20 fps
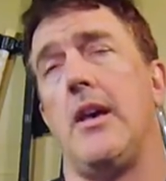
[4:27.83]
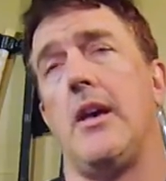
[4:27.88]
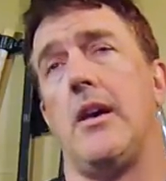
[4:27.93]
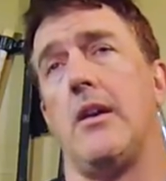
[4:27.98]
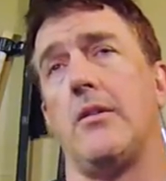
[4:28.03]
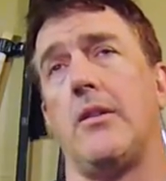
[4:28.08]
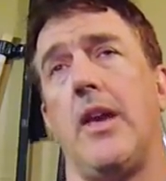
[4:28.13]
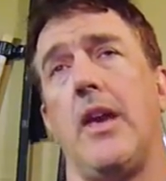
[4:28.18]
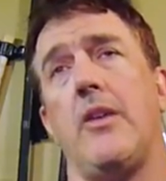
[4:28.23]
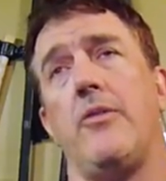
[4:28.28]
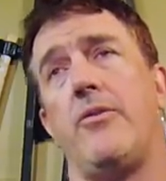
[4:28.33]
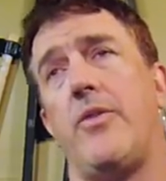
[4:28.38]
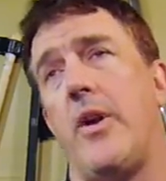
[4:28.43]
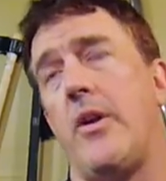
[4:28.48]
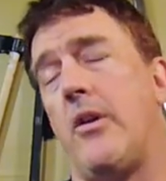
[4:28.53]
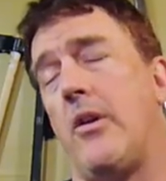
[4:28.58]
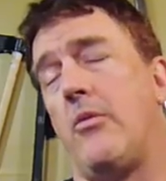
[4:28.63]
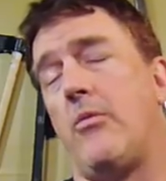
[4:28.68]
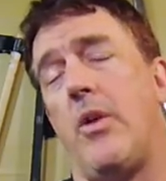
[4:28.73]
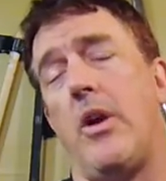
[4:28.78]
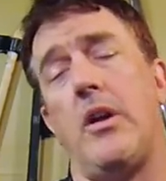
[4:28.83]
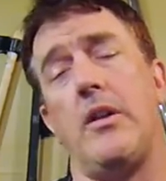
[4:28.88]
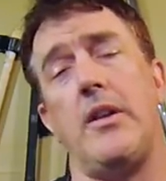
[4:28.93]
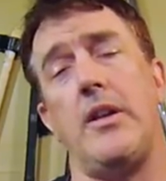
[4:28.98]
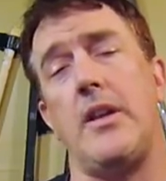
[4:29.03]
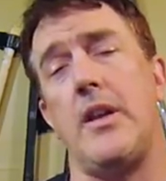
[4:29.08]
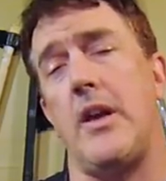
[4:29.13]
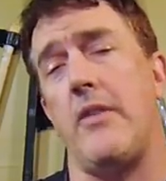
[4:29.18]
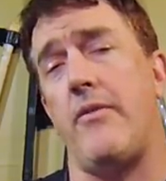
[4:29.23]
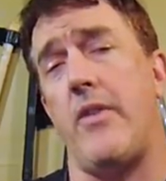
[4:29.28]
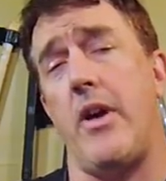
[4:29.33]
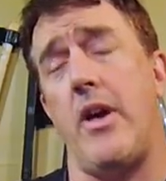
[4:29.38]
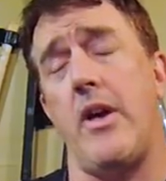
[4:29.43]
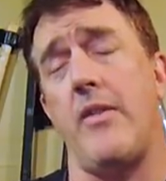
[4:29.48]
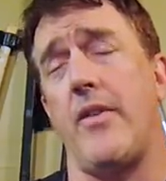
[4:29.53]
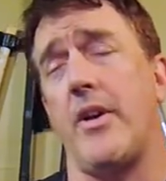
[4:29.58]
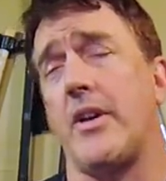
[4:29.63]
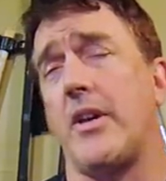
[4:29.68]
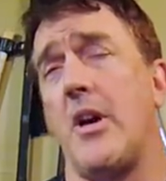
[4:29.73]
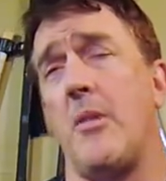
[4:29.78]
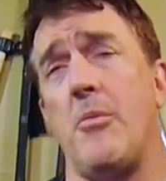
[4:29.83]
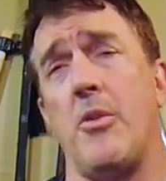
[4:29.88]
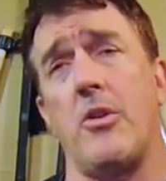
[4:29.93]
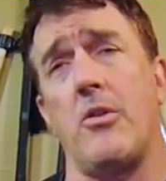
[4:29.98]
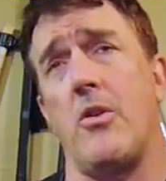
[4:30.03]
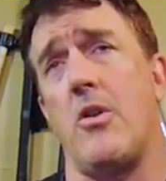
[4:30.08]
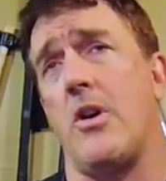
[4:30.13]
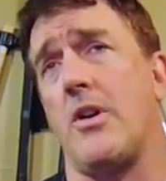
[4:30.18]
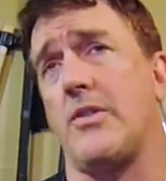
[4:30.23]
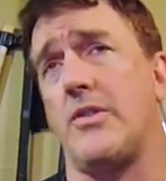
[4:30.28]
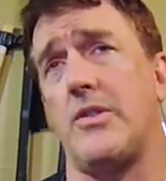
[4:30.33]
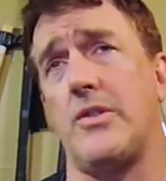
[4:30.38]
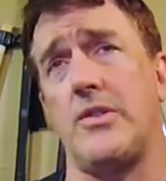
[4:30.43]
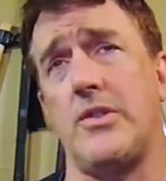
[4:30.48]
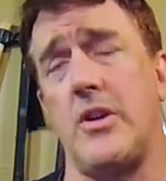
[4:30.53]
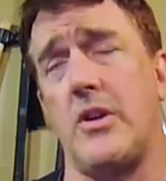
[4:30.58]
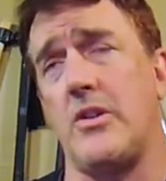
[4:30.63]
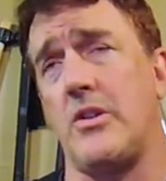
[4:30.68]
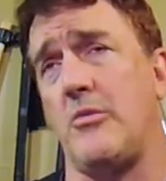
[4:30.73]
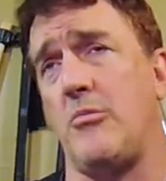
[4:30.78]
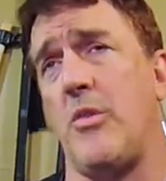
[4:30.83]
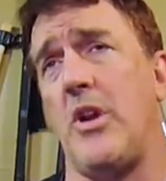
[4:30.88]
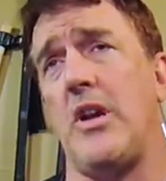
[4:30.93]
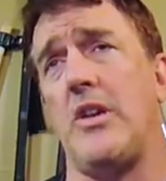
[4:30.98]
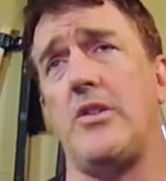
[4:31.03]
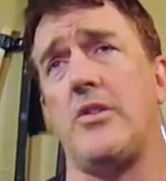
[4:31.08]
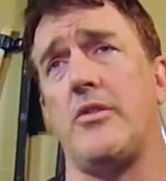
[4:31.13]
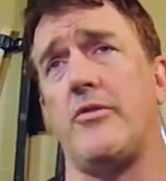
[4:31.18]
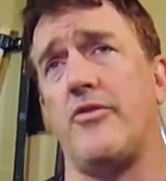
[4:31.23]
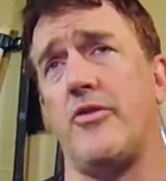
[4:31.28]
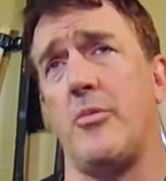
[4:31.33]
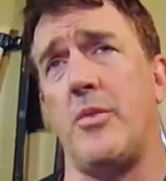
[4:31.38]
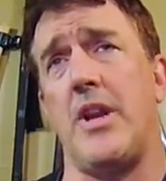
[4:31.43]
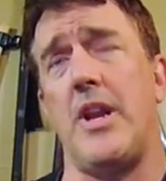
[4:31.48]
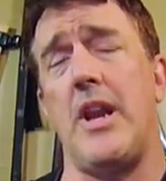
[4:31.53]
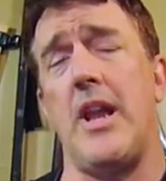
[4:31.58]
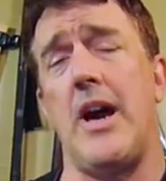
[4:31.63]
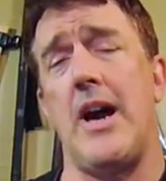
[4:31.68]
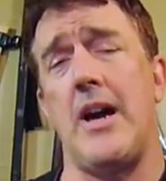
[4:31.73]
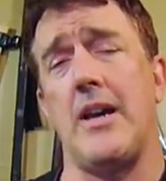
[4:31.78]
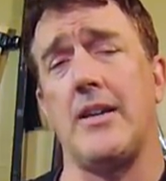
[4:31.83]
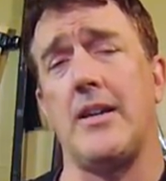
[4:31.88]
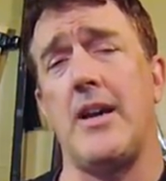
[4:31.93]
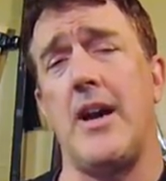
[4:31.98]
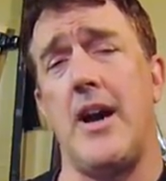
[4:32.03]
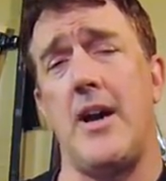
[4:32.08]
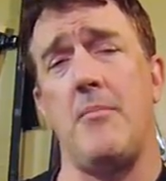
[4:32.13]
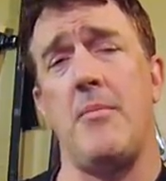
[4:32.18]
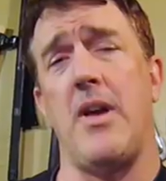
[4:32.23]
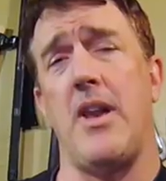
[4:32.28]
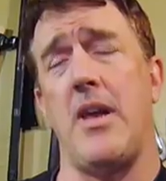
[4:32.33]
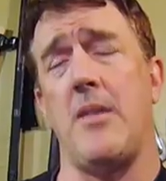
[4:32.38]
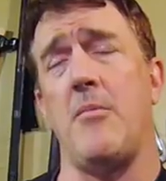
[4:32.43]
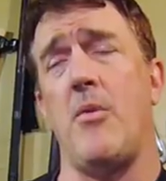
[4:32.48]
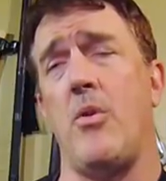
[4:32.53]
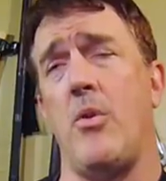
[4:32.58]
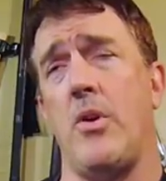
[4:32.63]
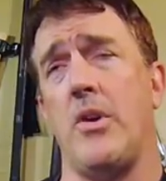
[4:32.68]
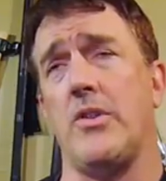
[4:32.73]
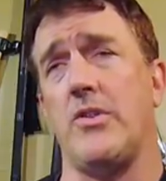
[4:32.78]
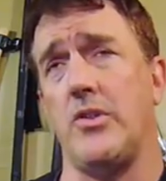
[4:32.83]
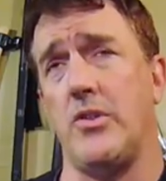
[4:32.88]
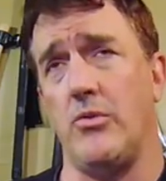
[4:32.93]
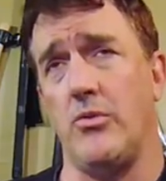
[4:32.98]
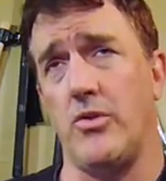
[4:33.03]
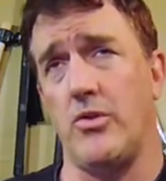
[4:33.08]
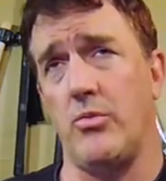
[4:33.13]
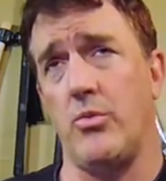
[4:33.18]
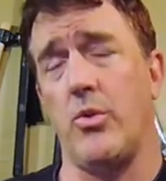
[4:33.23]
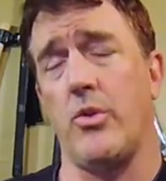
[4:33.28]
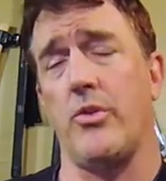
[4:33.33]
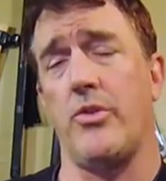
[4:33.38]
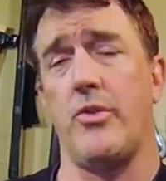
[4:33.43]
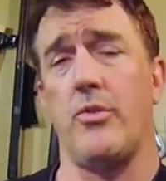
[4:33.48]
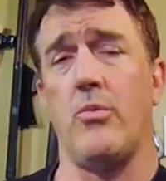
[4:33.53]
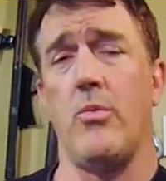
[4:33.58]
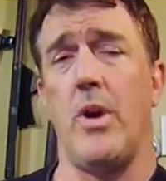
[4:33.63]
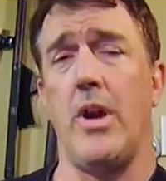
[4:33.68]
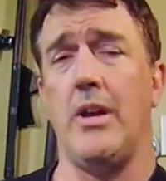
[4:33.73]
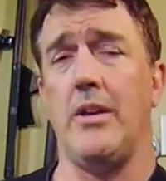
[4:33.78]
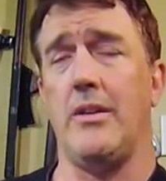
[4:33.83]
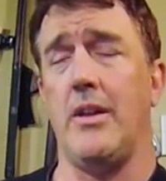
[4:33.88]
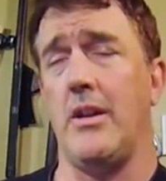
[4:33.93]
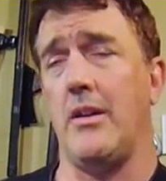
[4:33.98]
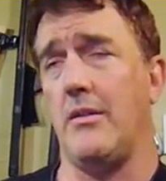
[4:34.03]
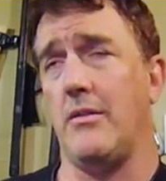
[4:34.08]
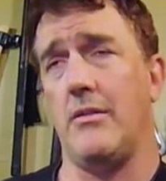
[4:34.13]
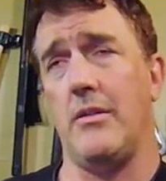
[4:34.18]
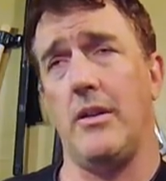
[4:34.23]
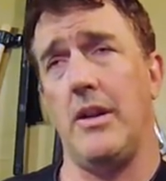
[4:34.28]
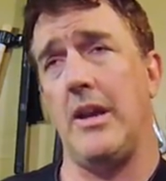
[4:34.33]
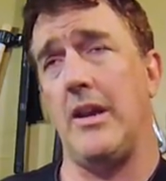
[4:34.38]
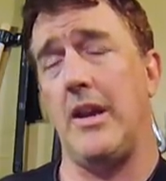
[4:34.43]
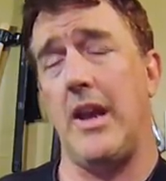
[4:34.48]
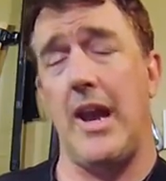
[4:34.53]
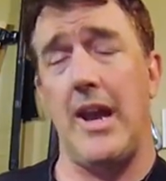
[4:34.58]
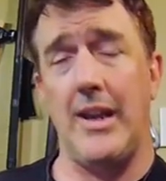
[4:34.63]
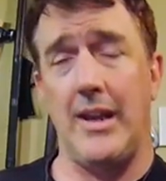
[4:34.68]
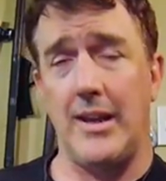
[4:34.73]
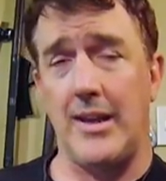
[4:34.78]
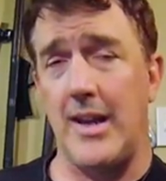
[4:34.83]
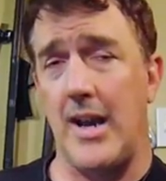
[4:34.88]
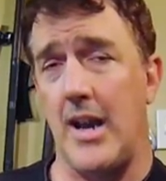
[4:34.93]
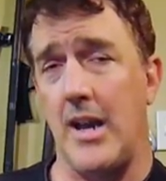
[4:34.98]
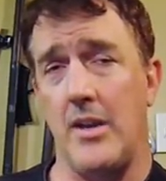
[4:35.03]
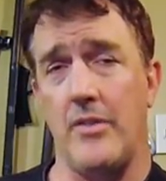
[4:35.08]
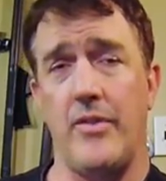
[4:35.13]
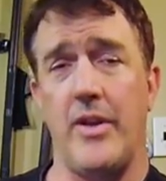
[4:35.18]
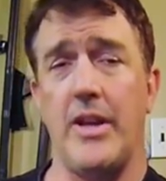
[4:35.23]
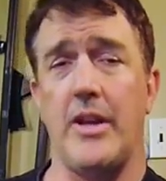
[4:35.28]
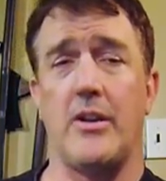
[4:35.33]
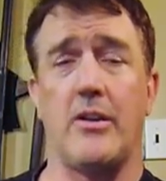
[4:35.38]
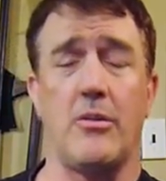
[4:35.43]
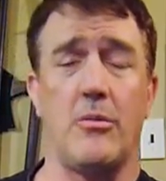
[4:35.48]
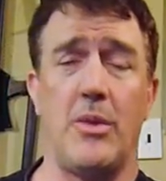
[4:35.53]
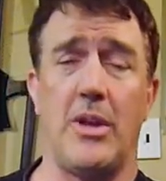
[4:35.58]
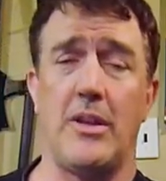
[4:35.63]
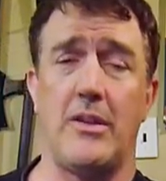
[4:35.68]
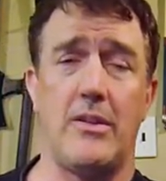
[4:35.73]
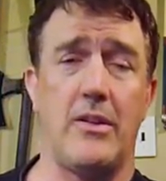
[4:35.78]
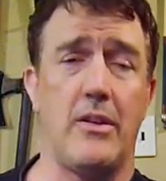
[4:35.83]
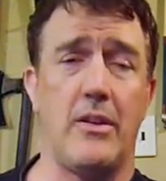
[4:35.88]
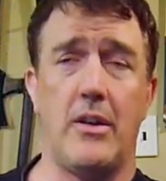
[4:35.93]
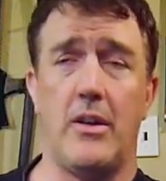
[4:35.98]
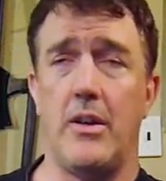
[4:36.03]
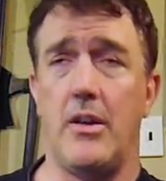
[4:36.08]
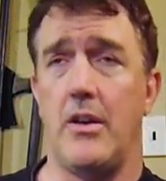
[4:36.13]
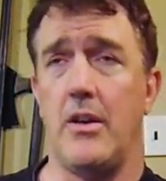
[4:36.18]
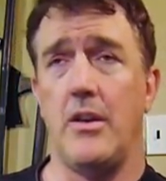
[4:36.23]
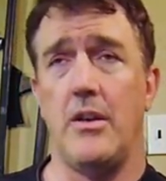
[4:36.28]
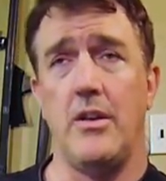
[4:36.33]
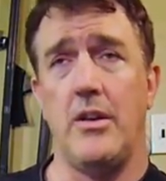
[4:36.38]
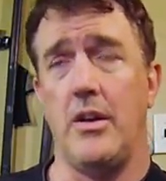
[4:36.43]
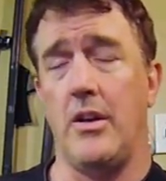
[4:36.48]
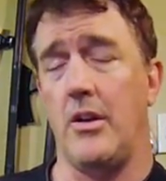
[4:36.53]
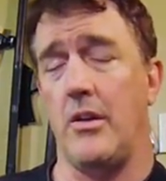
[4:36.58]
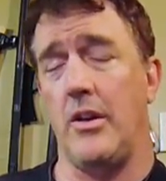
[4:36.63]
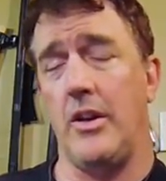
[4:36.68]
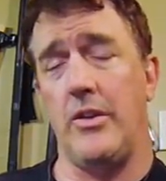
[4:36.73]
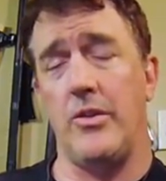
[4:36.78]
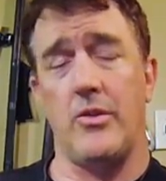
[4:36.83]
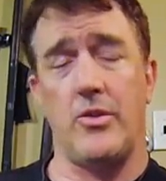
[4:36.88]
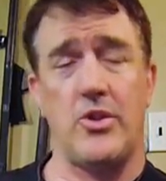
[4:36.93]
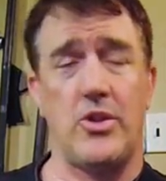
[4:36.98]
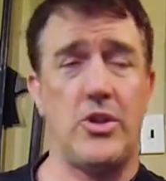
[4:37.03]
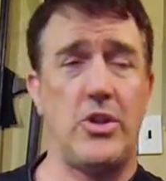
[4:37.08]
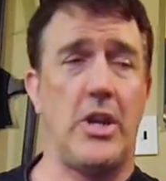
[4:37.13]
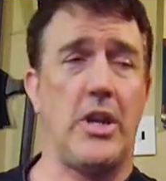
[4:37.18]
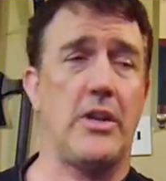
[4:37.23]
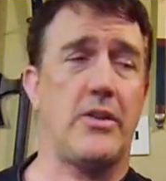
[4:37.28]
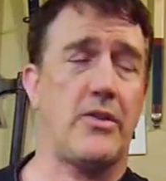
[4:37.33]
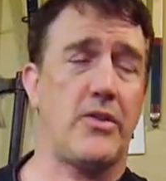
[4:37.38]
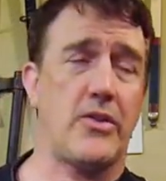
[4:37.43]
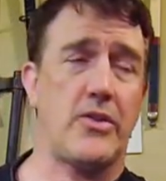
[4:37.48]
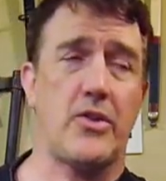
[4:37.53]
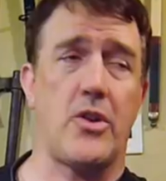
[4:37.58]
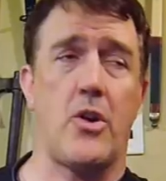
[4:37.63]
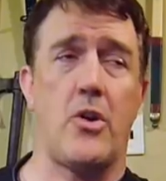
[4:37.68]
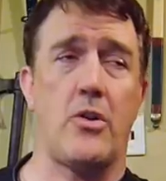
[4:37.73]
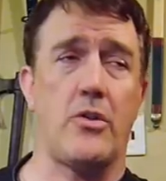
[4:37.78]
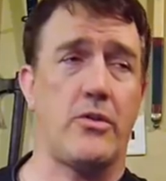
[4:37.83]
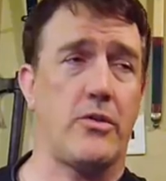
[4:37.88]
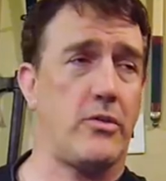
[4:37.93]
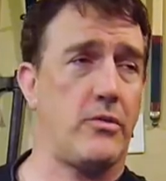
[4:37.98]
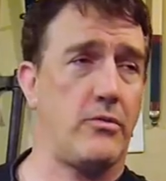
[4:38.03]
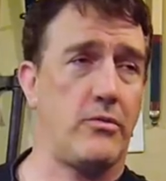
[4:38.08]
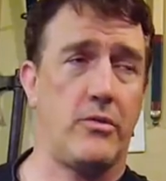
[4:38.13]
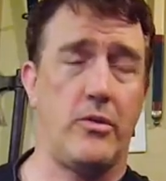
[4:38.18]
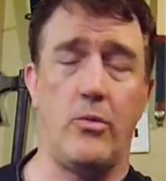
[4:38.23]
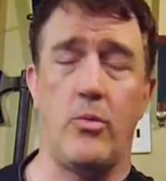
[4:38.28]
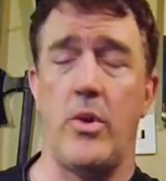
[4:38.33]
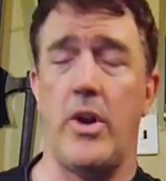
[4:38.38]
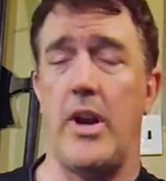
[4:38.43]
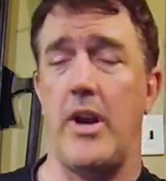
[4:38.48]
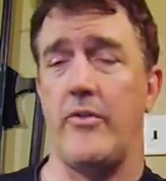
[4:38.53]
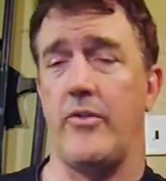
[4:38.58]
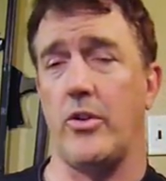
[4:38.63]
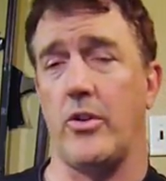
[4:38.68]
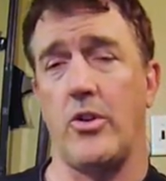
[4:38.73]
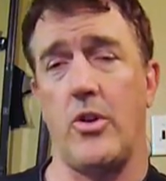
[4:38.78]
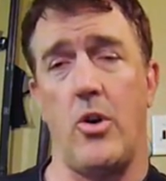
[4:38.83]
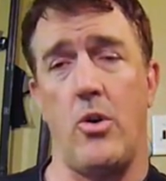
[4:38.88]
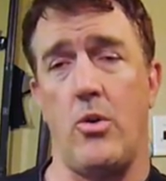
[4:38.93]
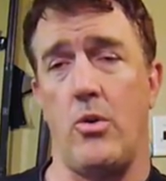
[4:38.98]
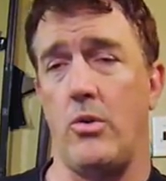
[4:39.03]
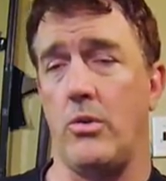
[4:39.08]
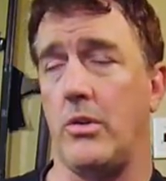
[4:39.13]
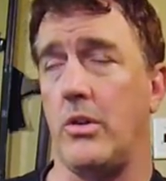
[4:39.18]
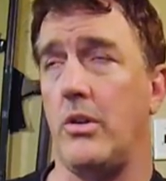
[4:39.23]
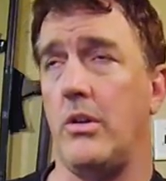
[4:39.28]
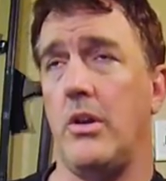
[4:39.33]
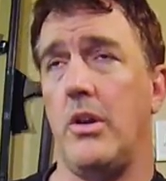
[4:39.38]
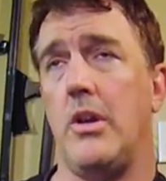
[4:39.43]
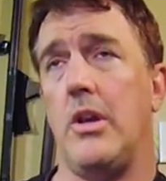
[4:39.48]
Okay, very rarely have I come across a sergeant major from a non-combat MOS who was worth their weight in any kind of increment, you know, either shit, salt, whatever, gold.